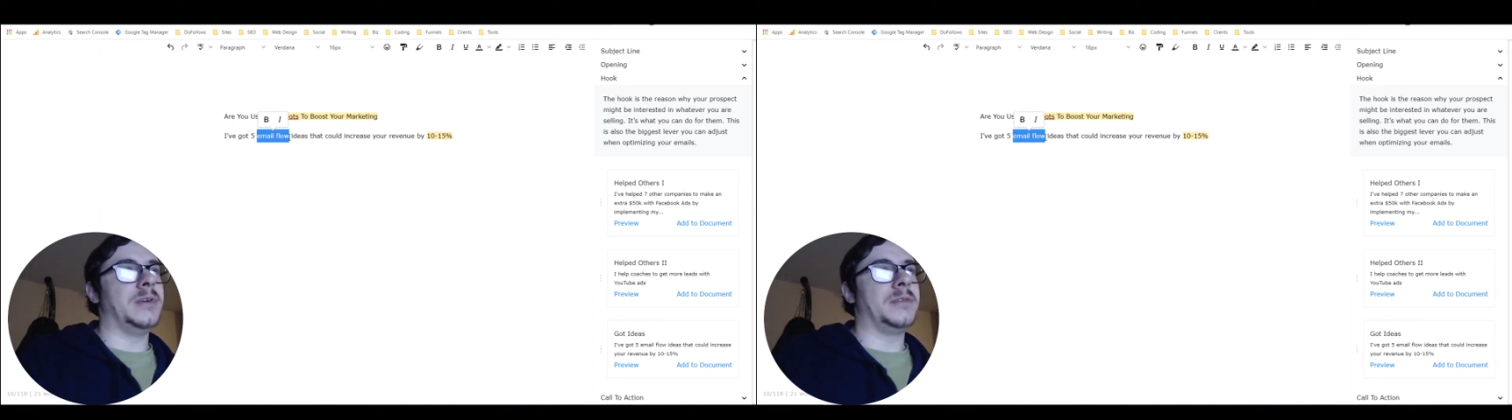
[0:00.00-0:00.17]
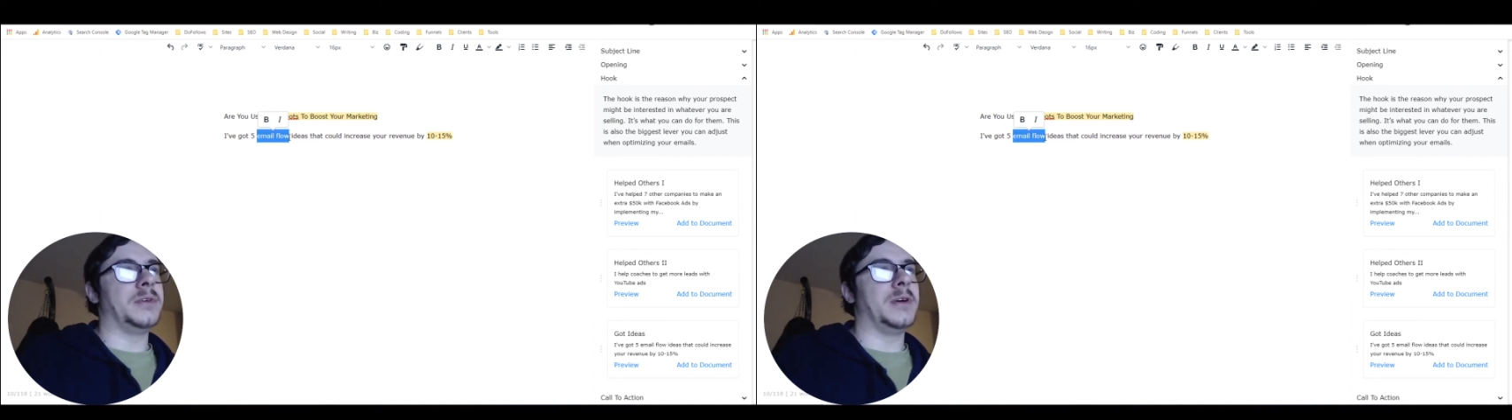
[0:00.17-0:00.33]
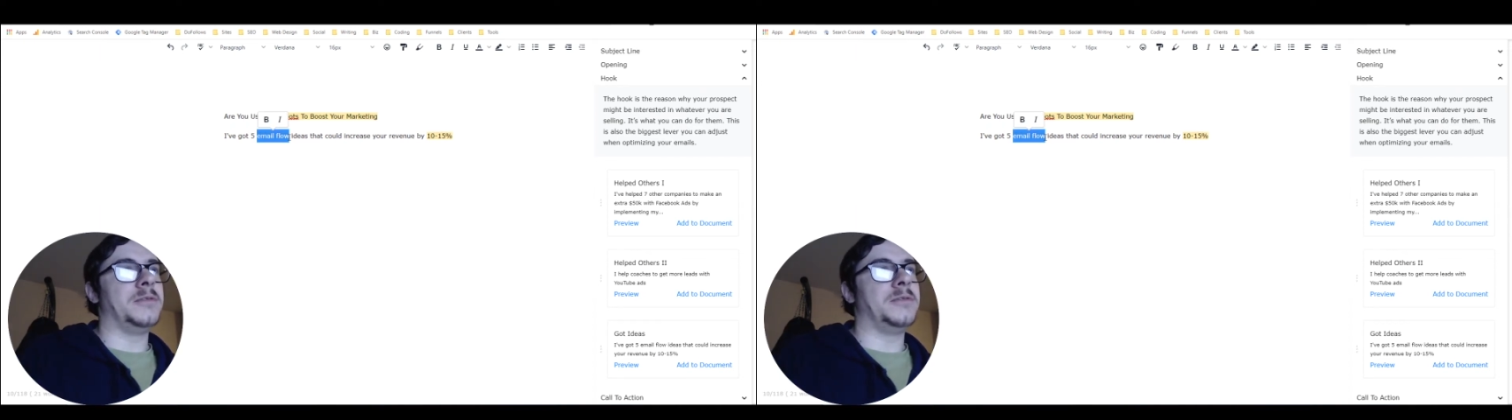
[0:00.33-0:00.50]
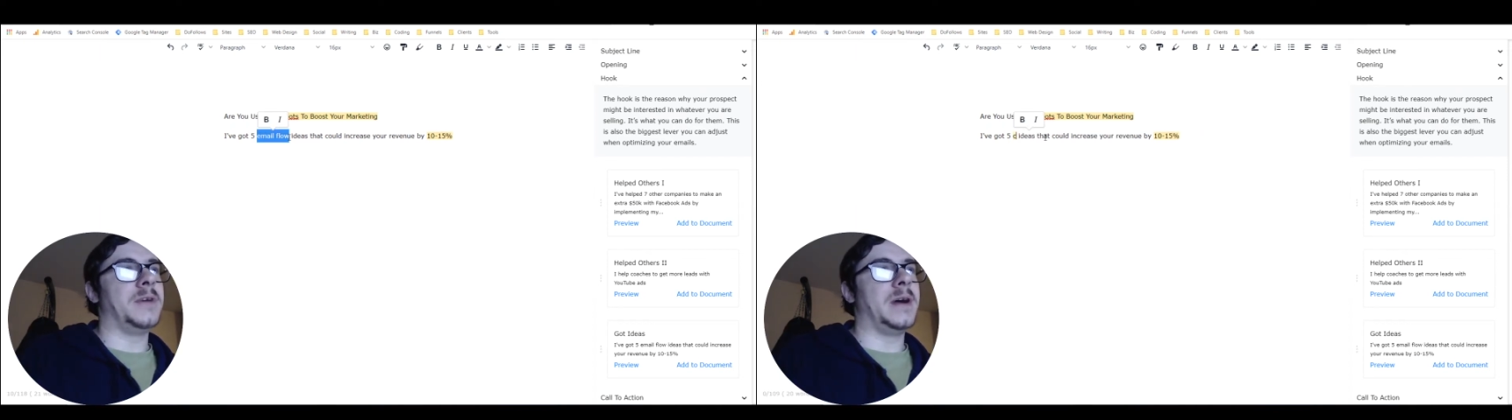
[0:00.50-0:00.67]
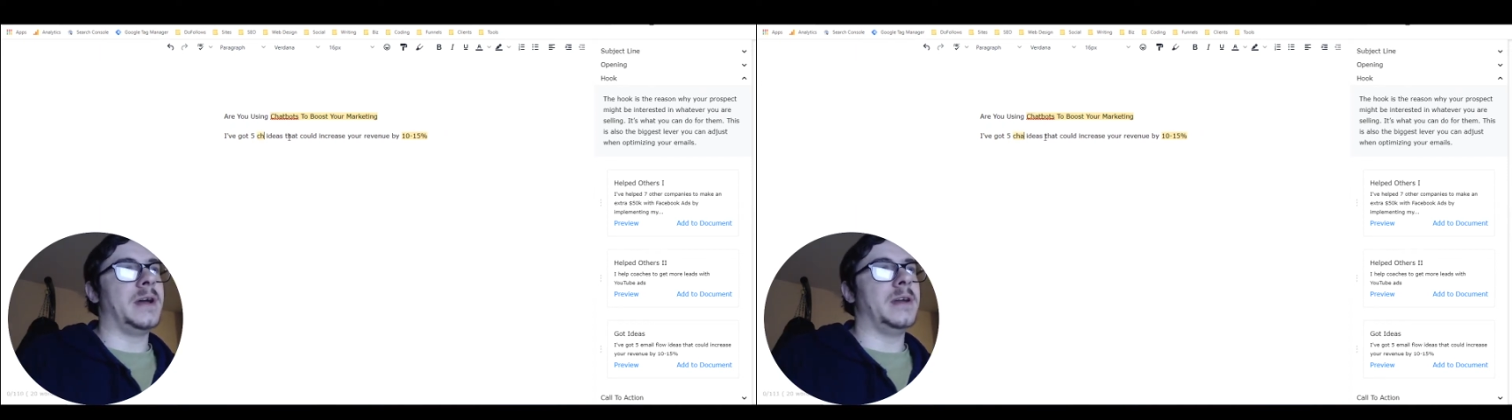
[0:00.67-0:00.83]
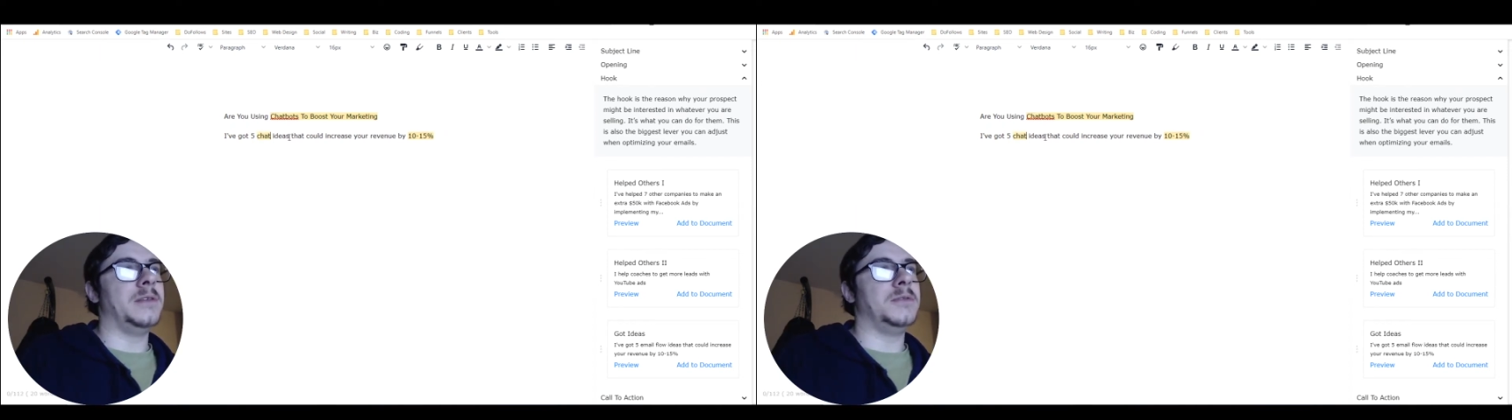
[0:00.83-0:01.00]
I've got
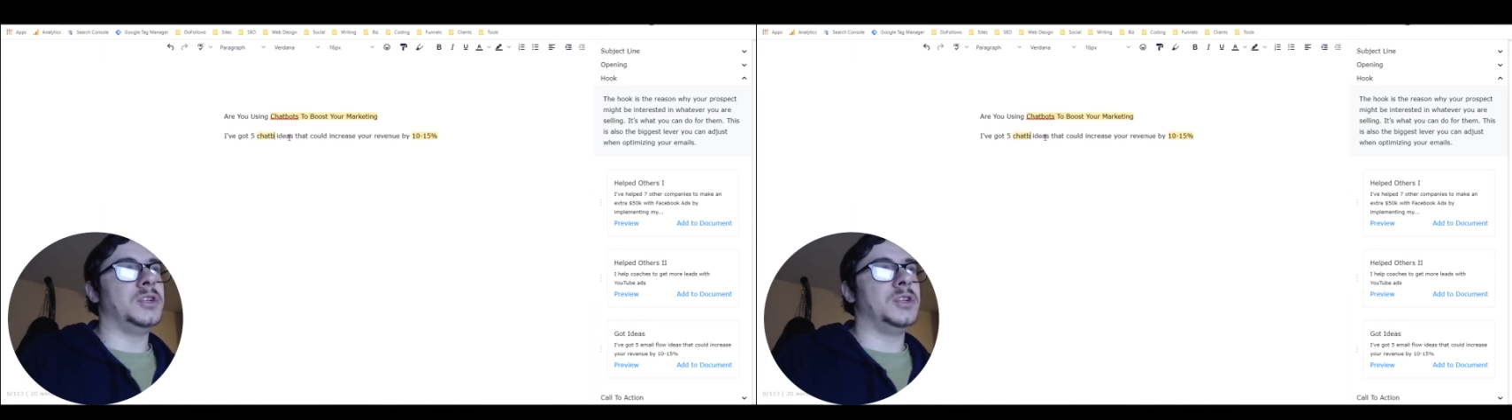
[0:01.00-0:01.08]
5